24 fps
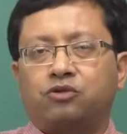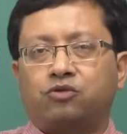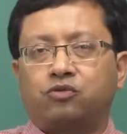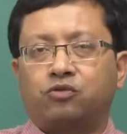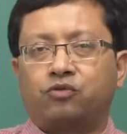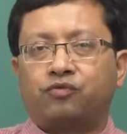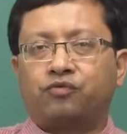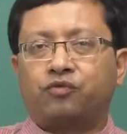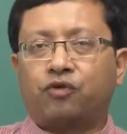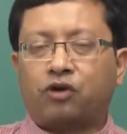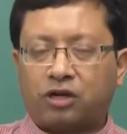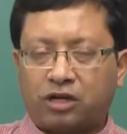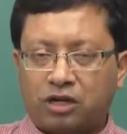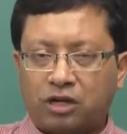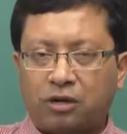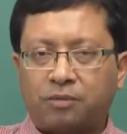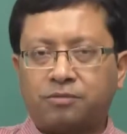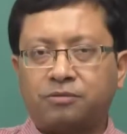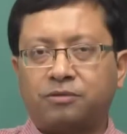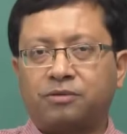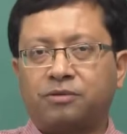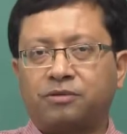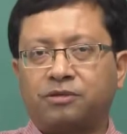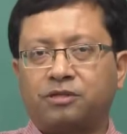So, 40
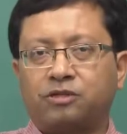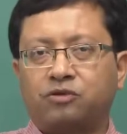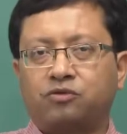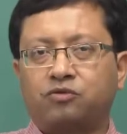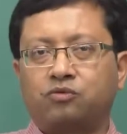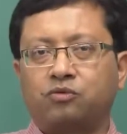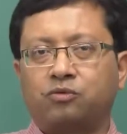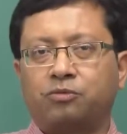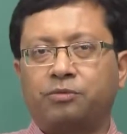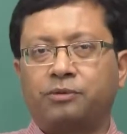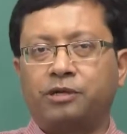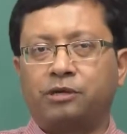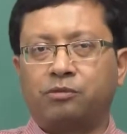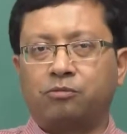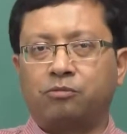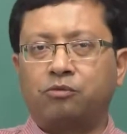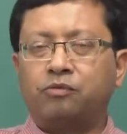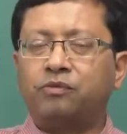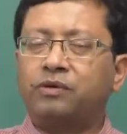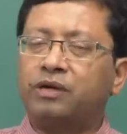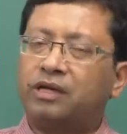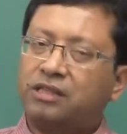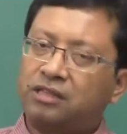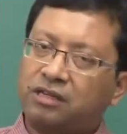observations would be
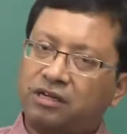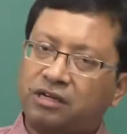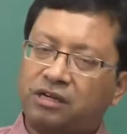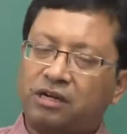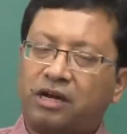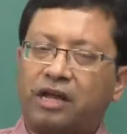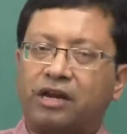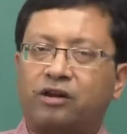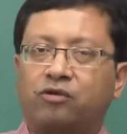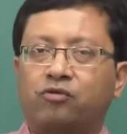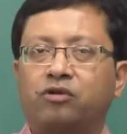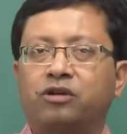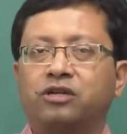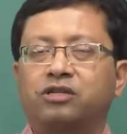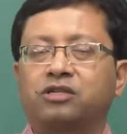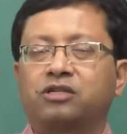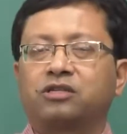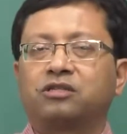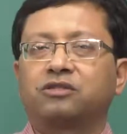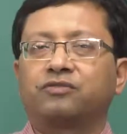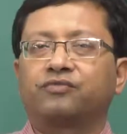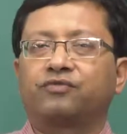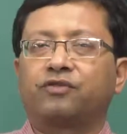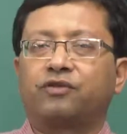removed and the
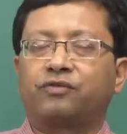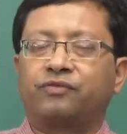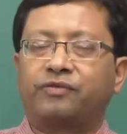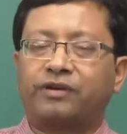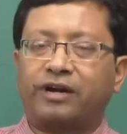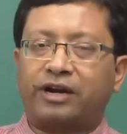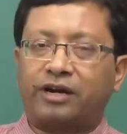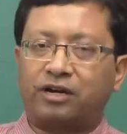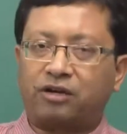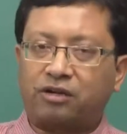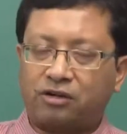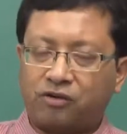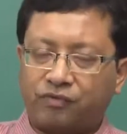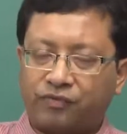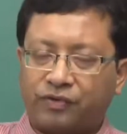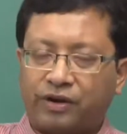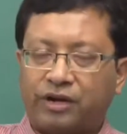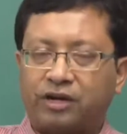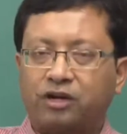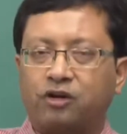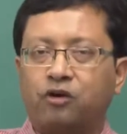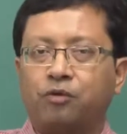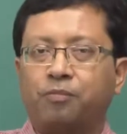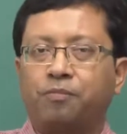calculations for trying to
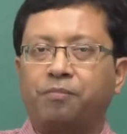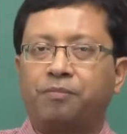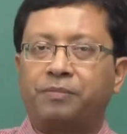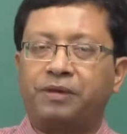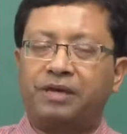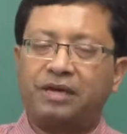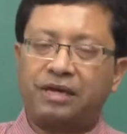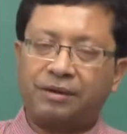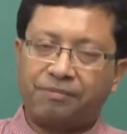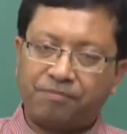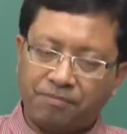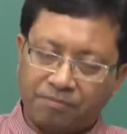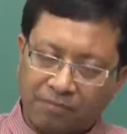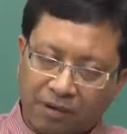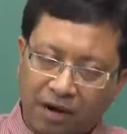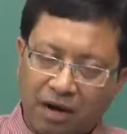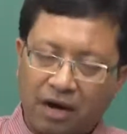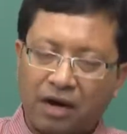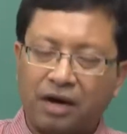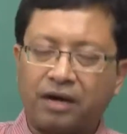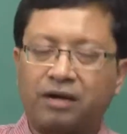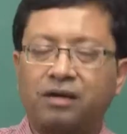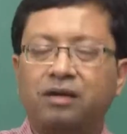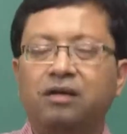find out P
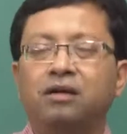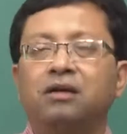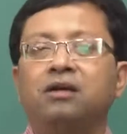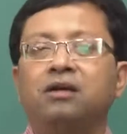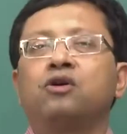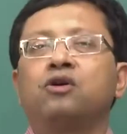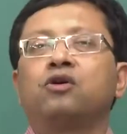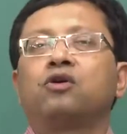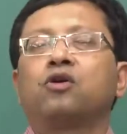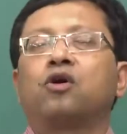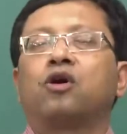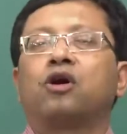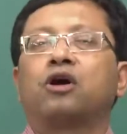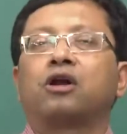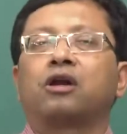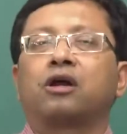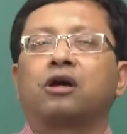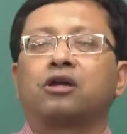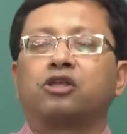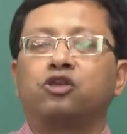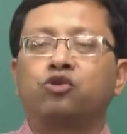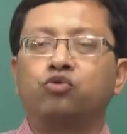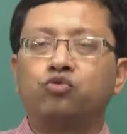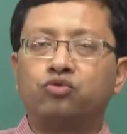bar or
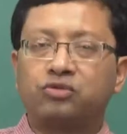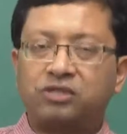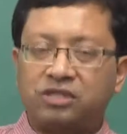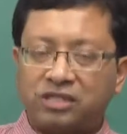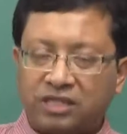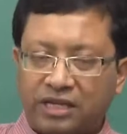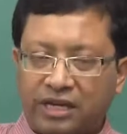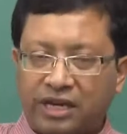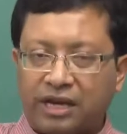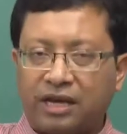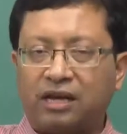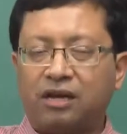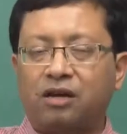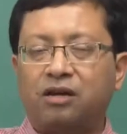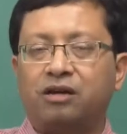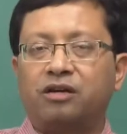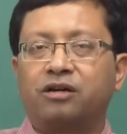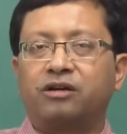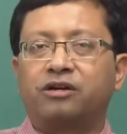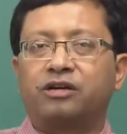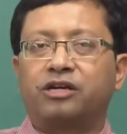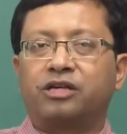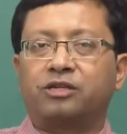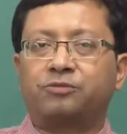UCL
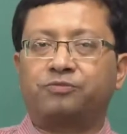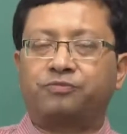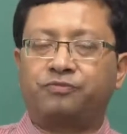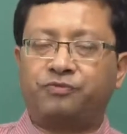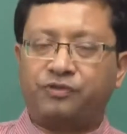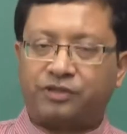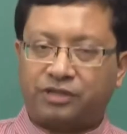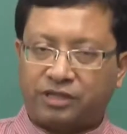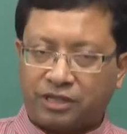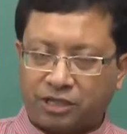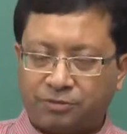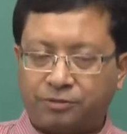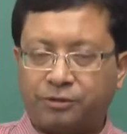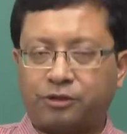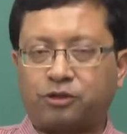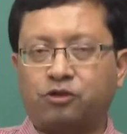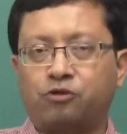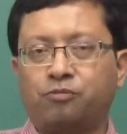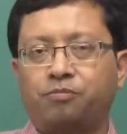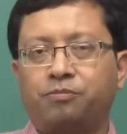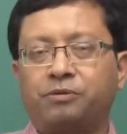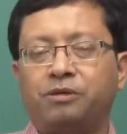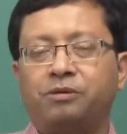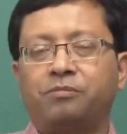with respect
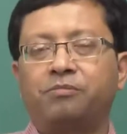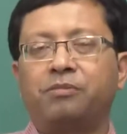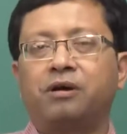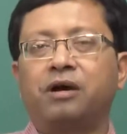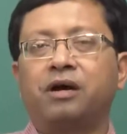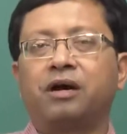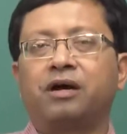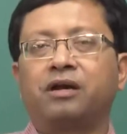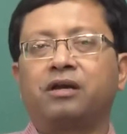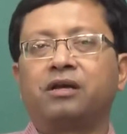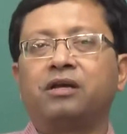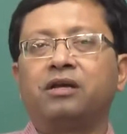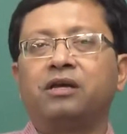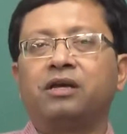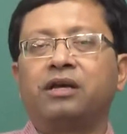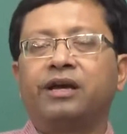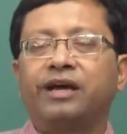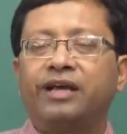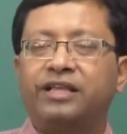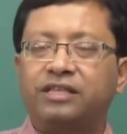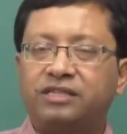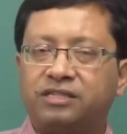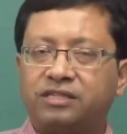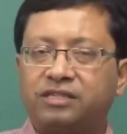to P bar,
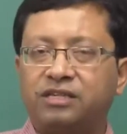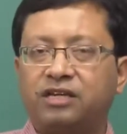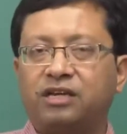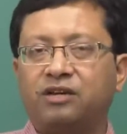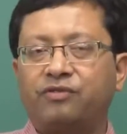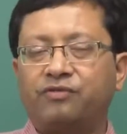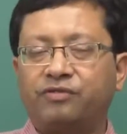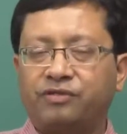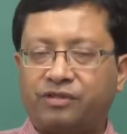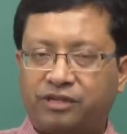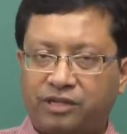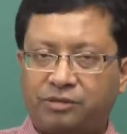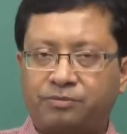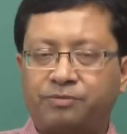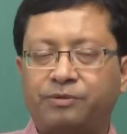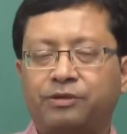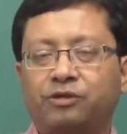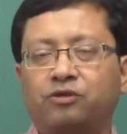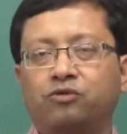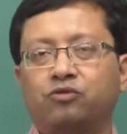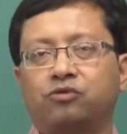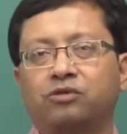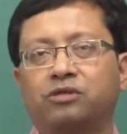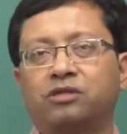LCL with
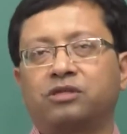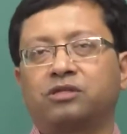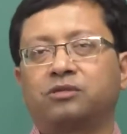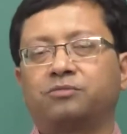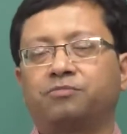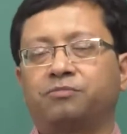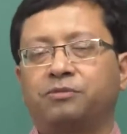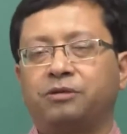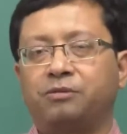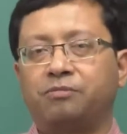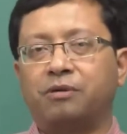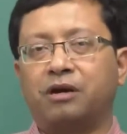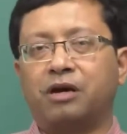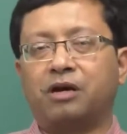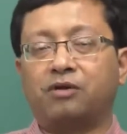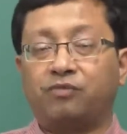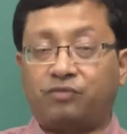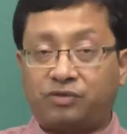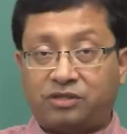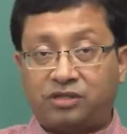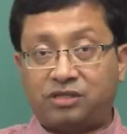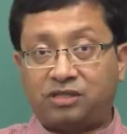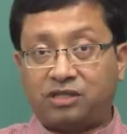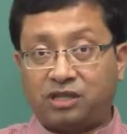respect to this P bar,
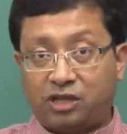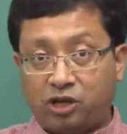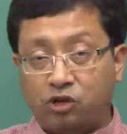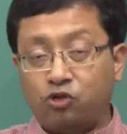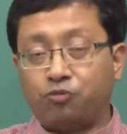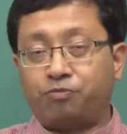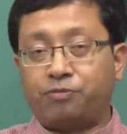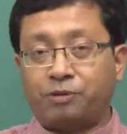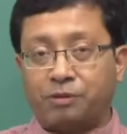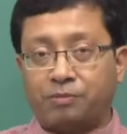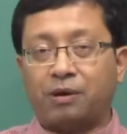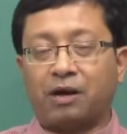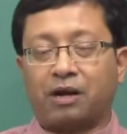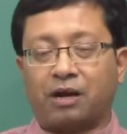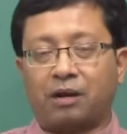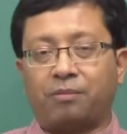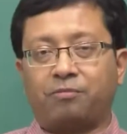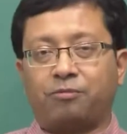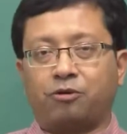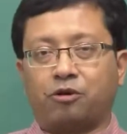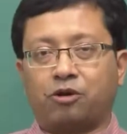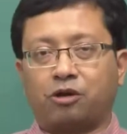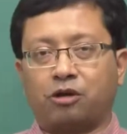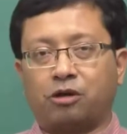which is the new P bar I
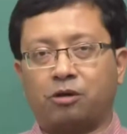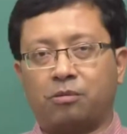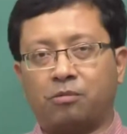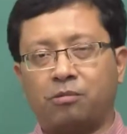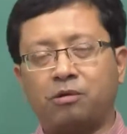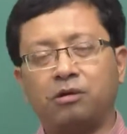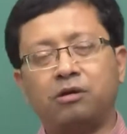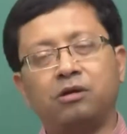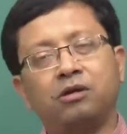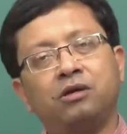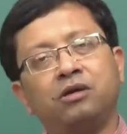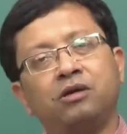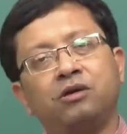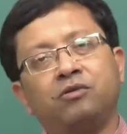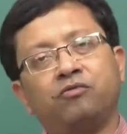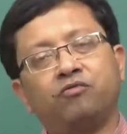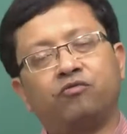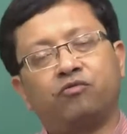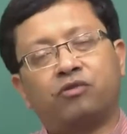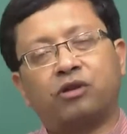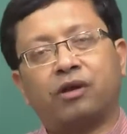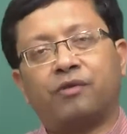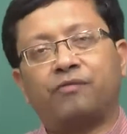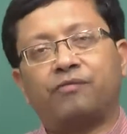am talking about,
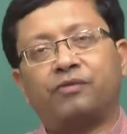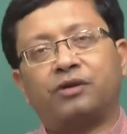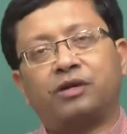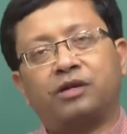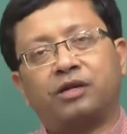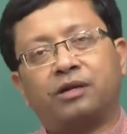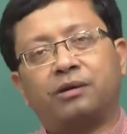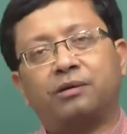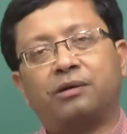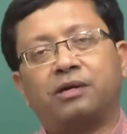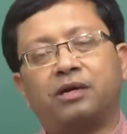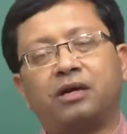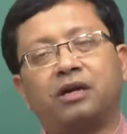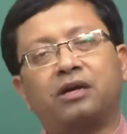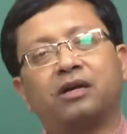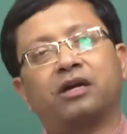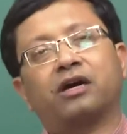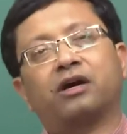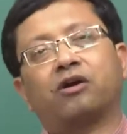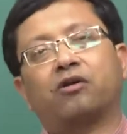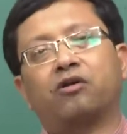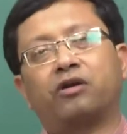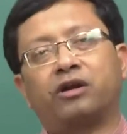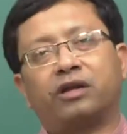would have to be done
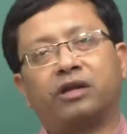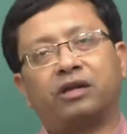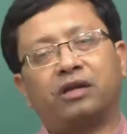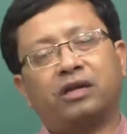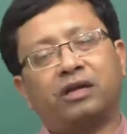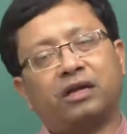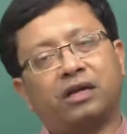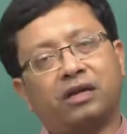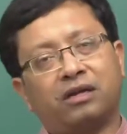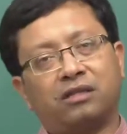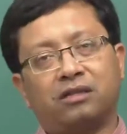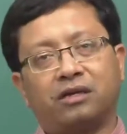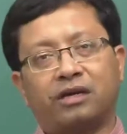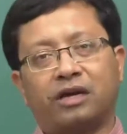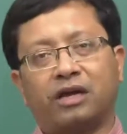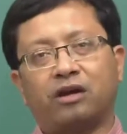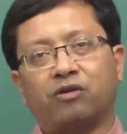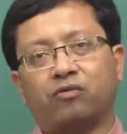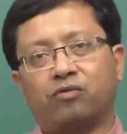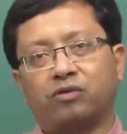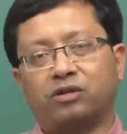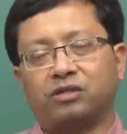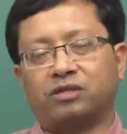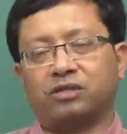accordingly and the
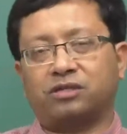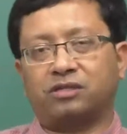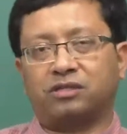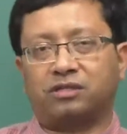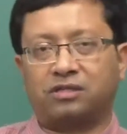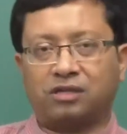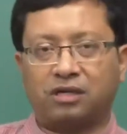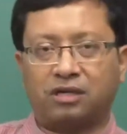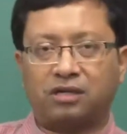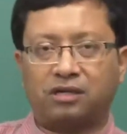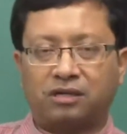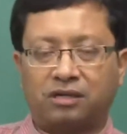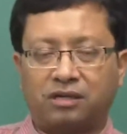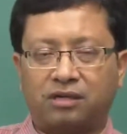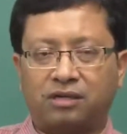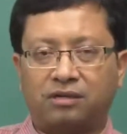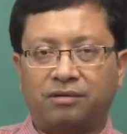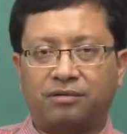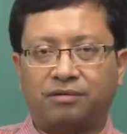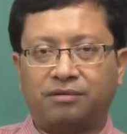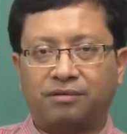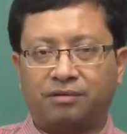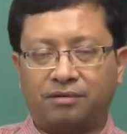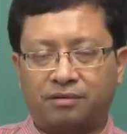calculations done
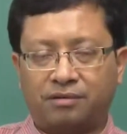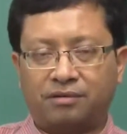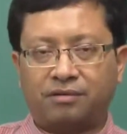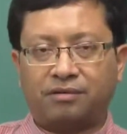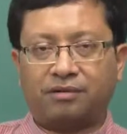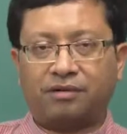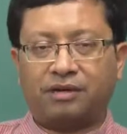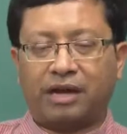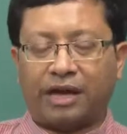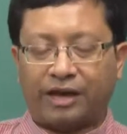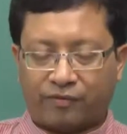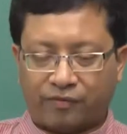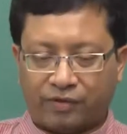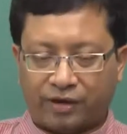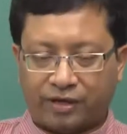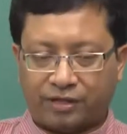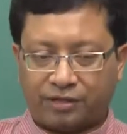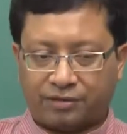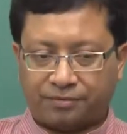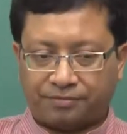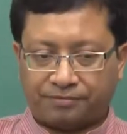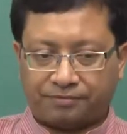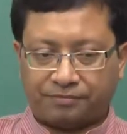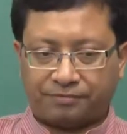likewise.